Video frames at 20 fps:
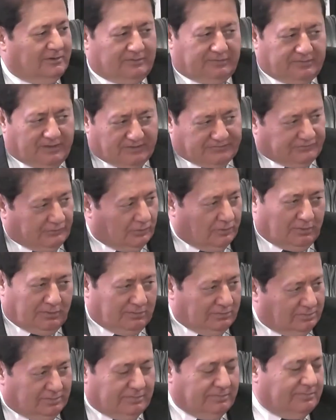That's
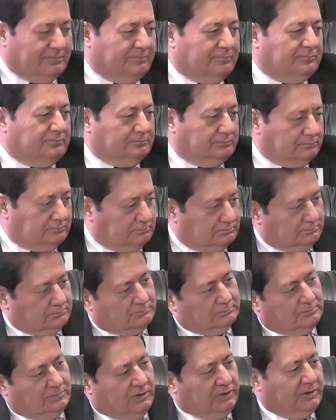all
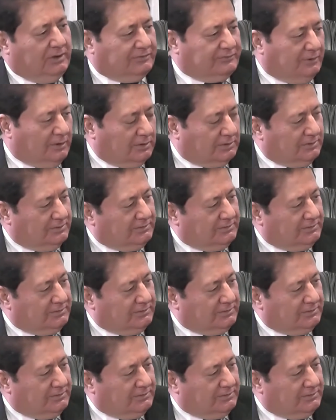media talk, huh?